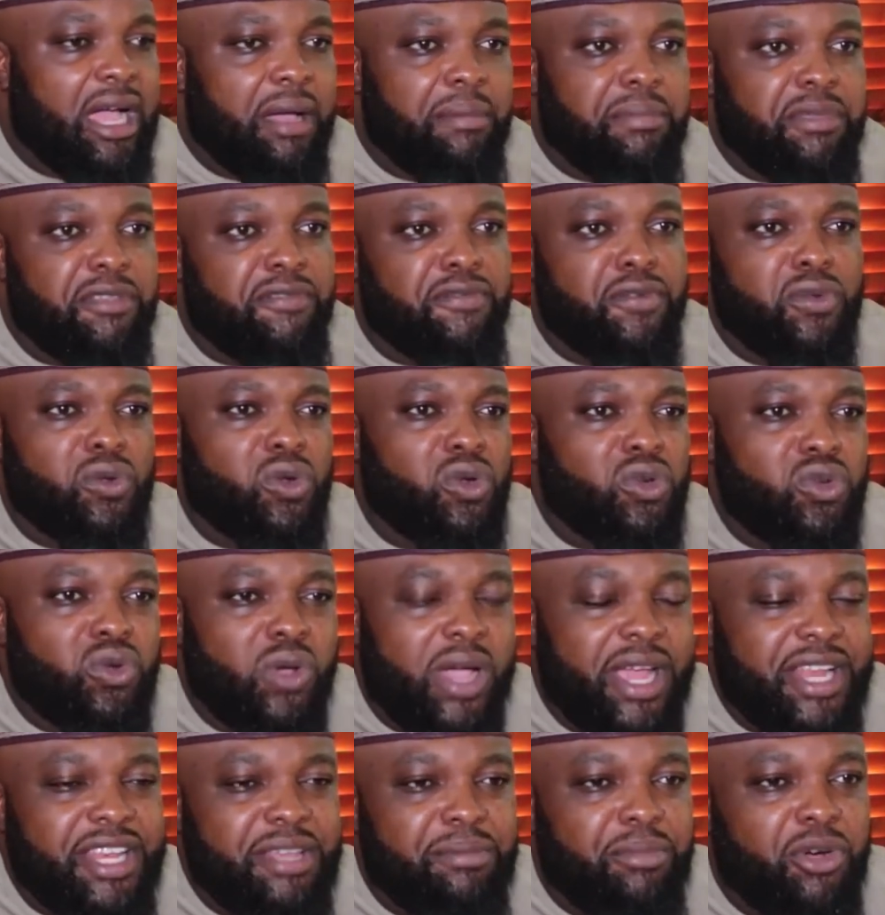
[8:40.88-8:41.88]
if you don't
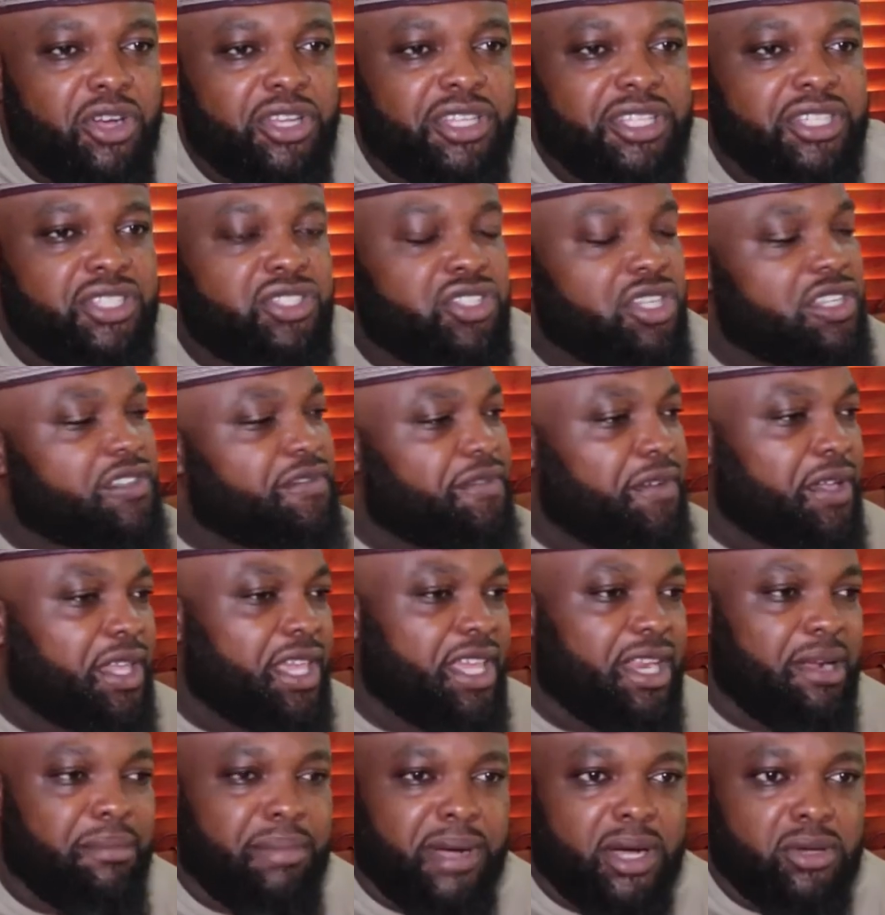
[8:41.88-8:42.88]
know anybody, just
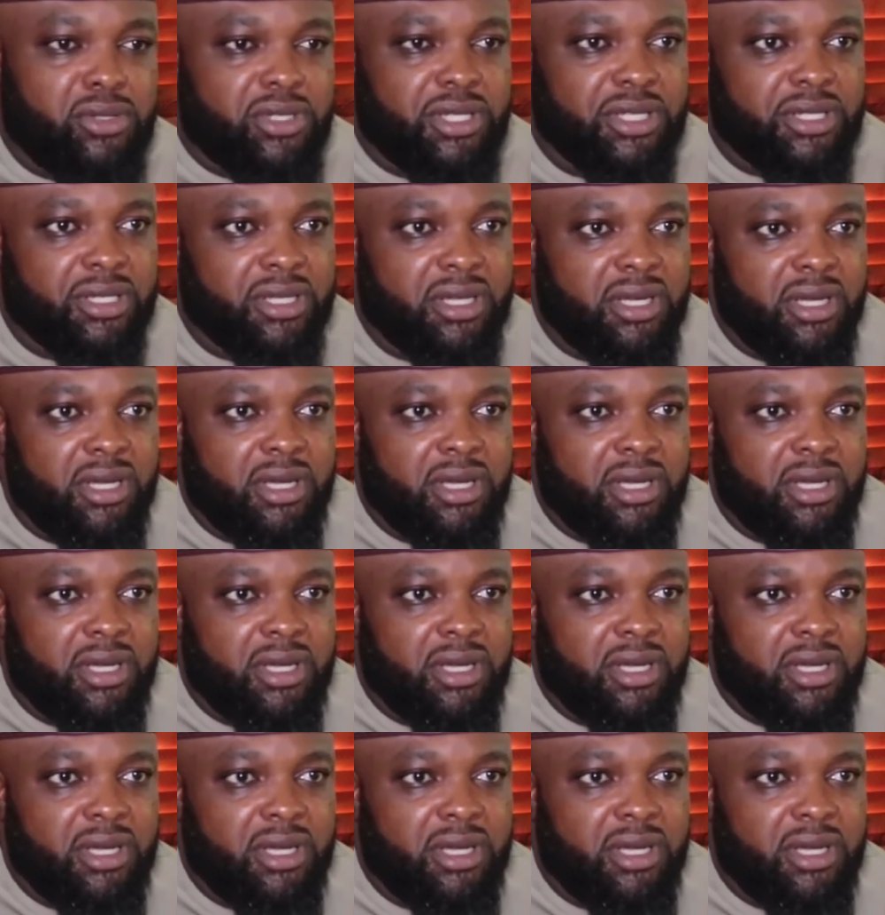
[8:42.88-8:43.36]
forget about it.